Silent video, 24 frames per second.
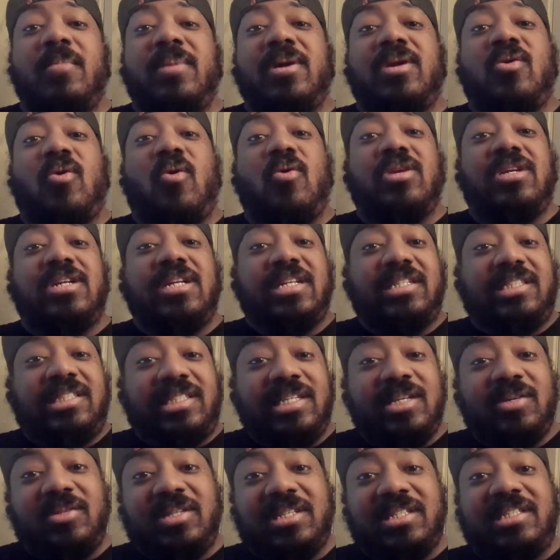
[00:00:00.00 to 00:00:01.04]
but in order to
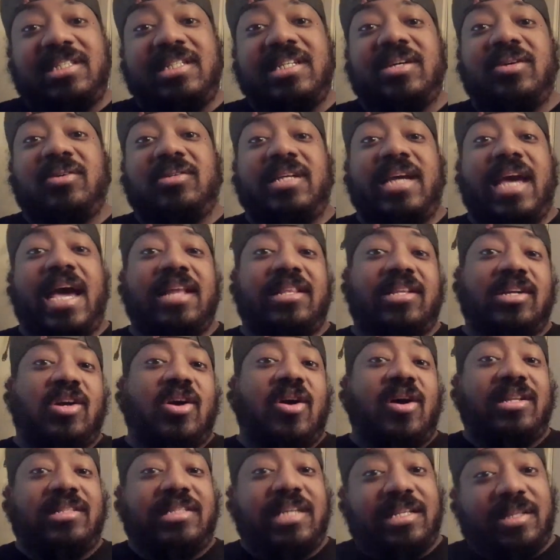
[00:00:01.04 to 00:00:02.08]
seal this deal, they had to
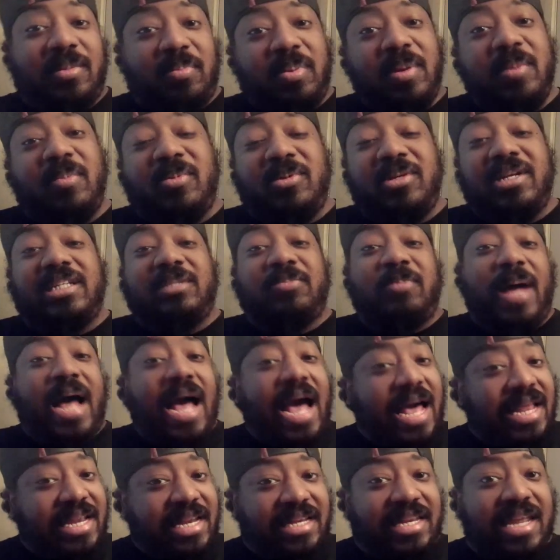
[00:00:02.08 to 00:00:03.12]
contact the people that's
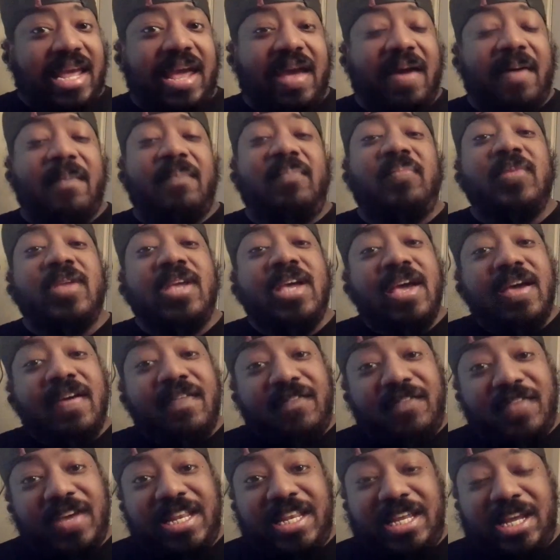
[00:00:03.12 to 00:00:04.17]
behind the damn
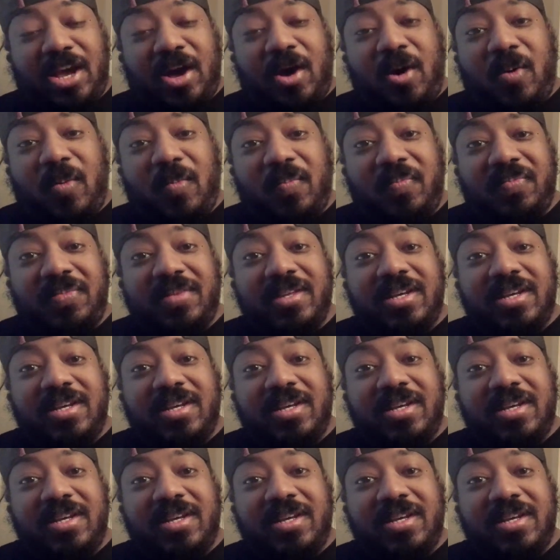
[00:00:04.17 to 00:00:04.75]
video.